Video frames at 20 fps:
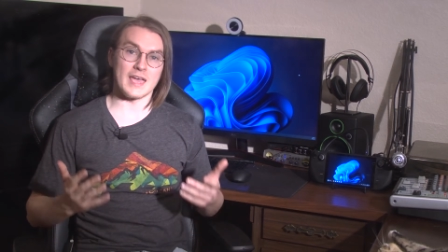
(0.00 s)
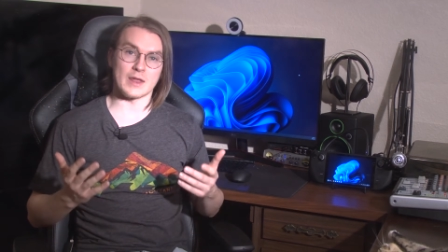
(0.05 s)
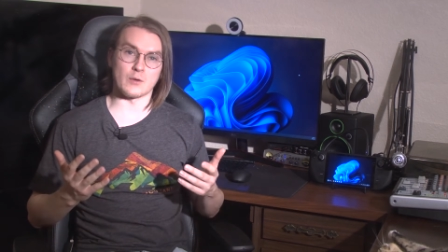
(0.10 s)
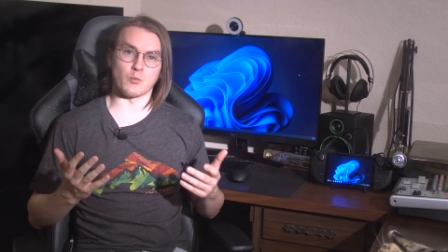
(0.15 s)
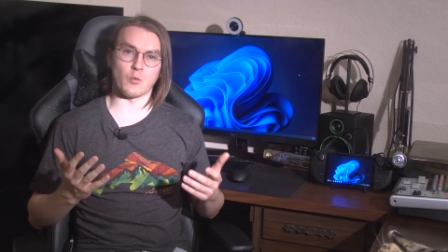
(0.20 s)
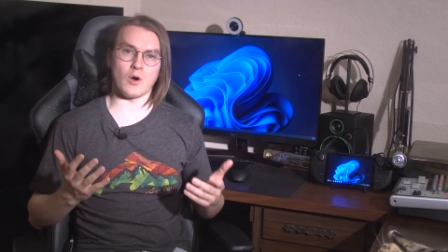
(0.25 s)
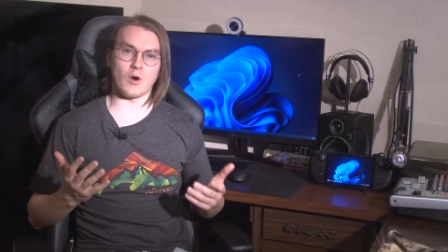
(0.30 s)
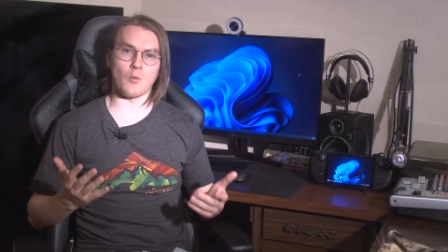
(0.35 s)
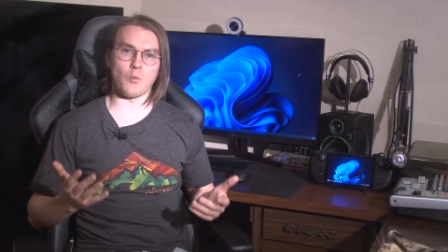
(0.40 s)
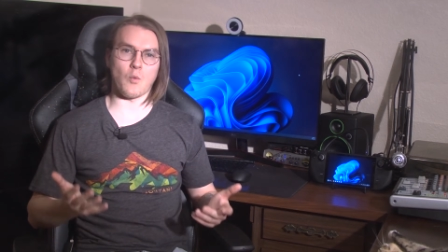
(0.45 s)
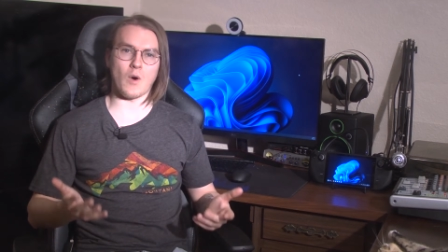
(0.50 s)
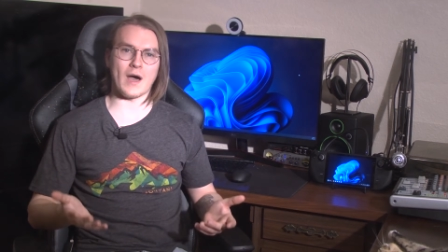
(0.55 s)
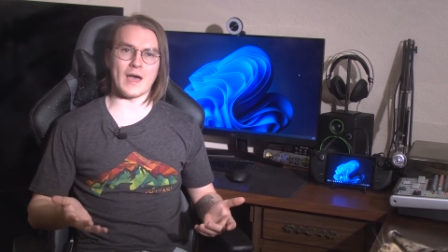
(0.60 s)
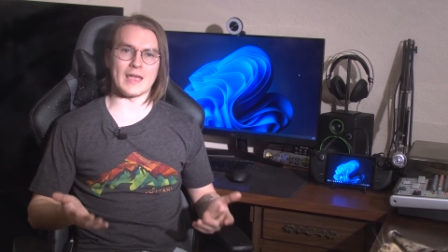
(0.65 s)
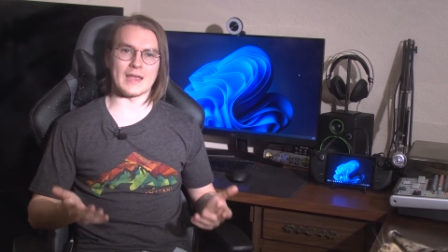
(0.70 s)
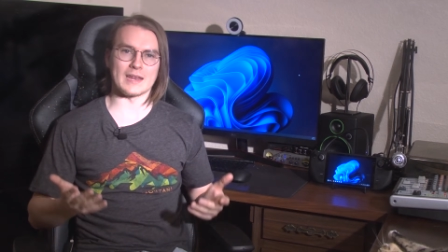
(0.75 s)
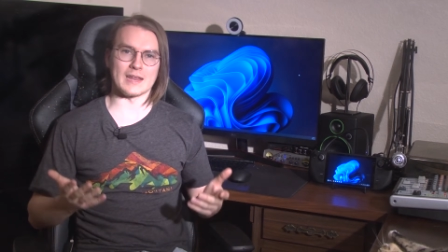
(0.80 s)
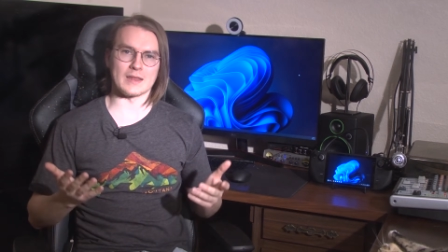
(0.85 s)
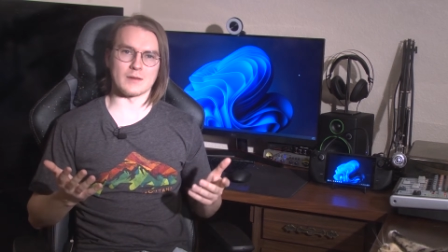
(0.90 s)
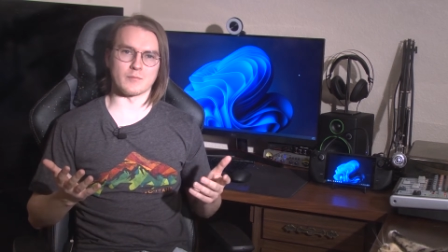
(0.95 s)
And while
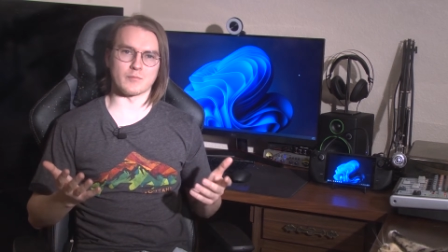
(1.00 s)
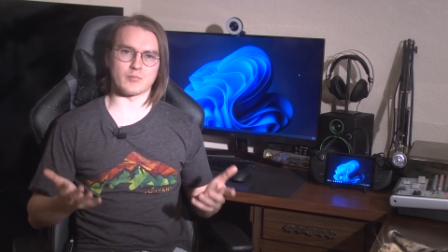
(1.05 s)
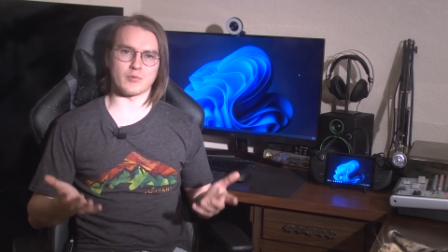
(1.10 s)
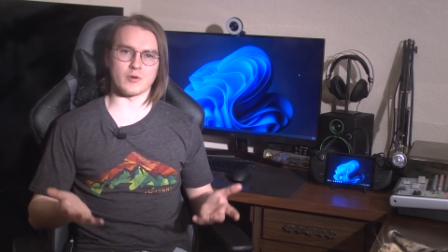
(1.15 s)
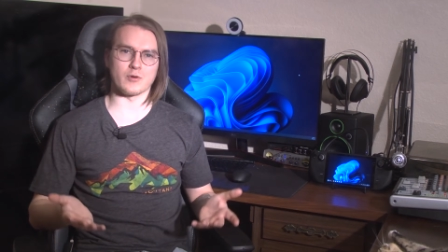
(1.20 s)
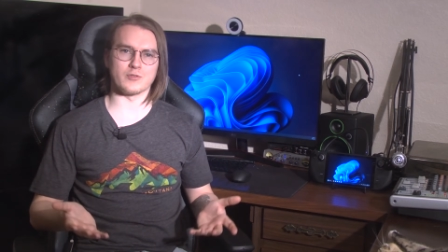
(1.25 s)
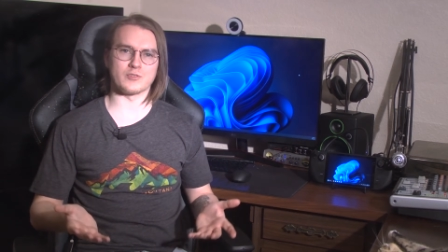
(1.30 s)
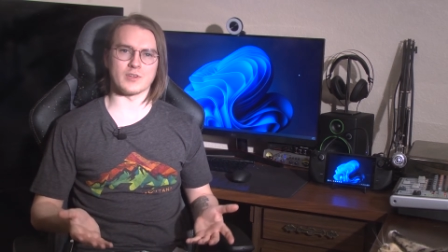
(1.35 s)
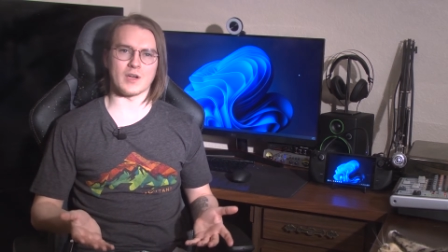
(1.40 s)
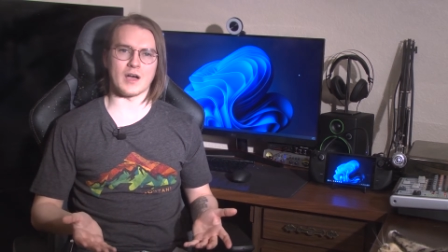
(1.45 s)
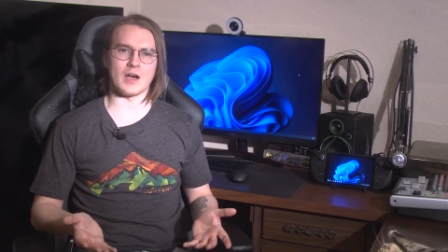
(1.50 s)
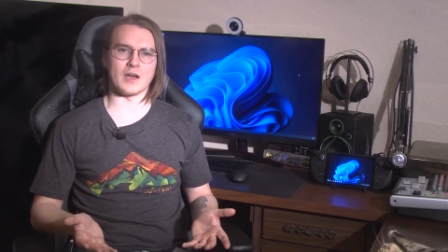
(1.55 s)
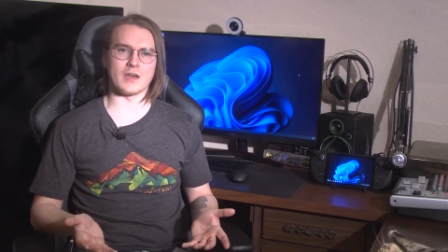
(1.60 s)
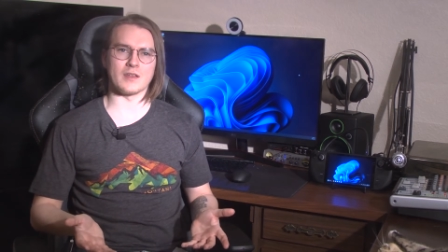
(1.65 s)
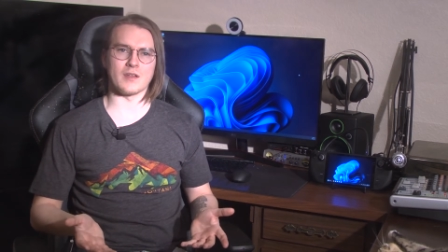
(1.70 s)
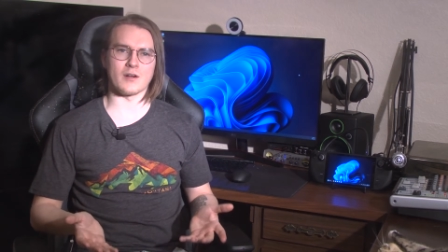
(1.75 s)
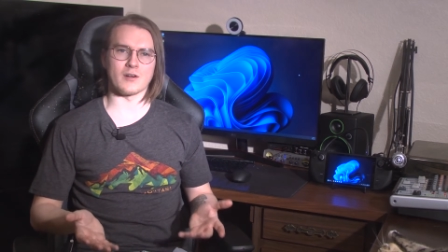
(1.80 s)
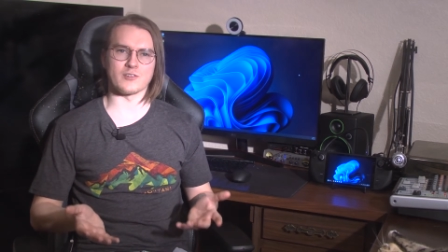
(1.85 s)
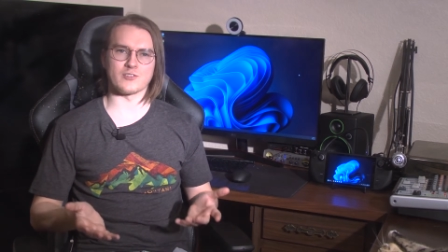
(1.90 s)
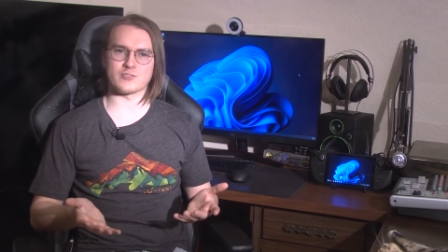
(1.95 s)
Wine and
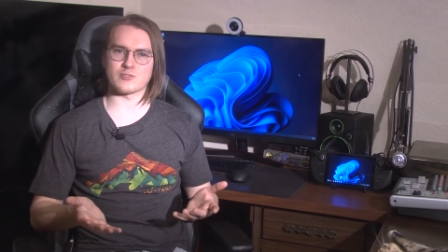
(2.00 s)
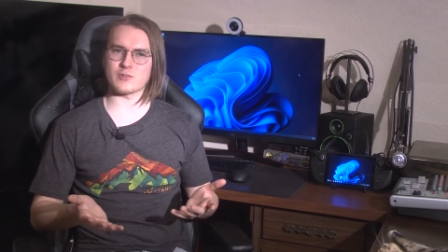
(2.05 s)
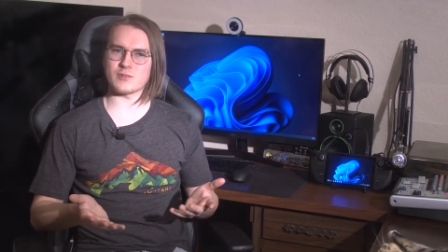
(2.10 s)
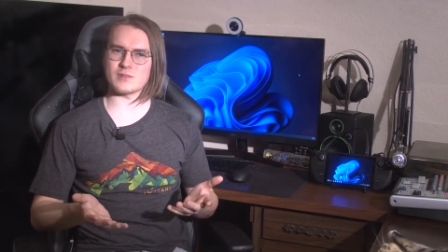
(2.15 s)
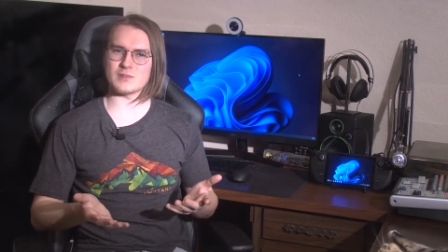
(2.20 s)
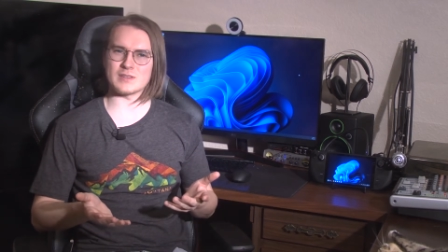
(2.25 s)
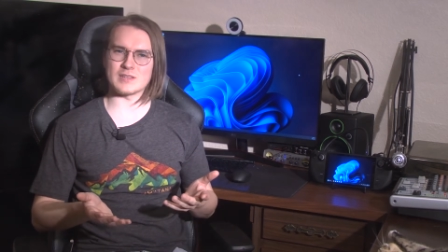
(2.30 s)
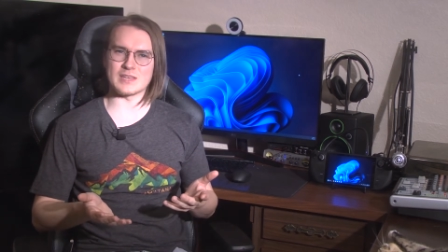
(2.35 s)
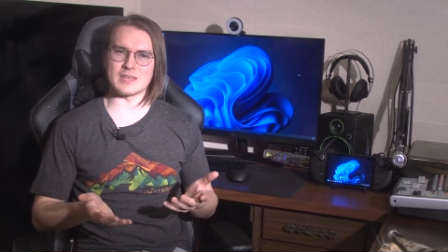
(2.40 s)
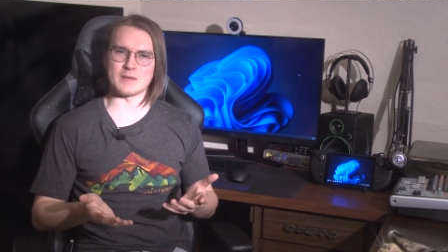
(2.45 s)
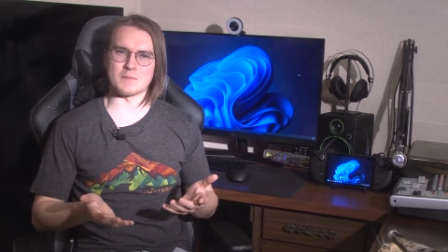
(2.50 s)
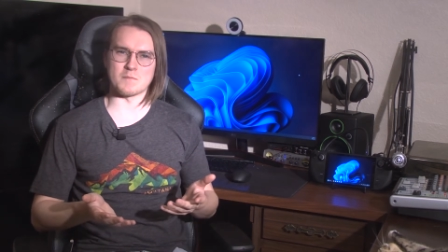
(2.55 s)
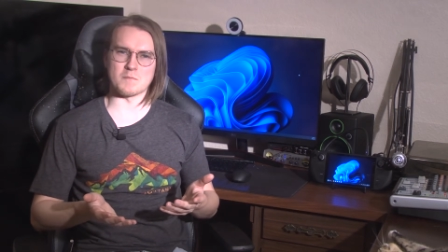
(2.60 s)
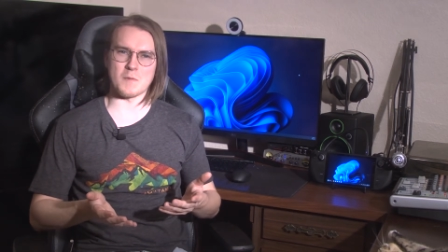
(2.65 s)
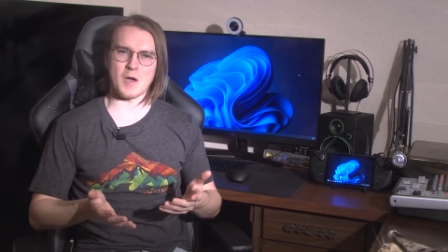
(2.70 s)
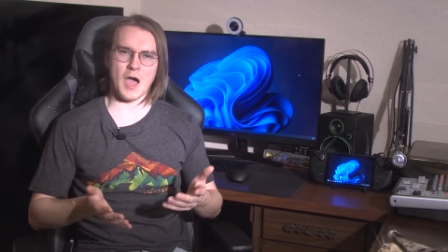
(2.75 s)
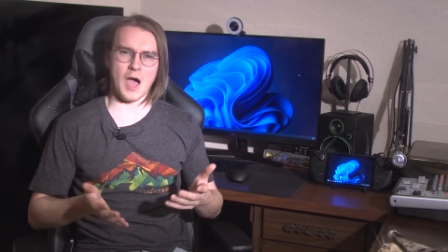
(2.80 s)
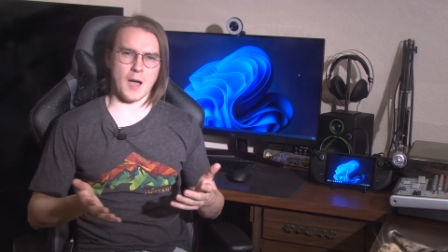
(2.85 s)
Proton are certainly